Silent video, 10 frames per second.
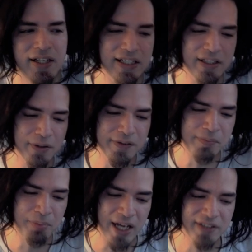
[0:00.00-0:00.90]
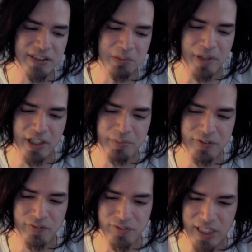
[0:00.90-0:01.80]
and it goes back to the bottom of
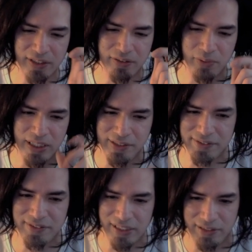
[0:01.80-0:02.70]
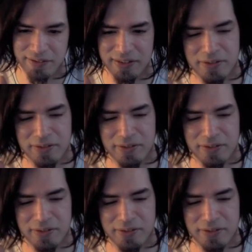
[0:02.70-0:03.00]
your deck instantaneously.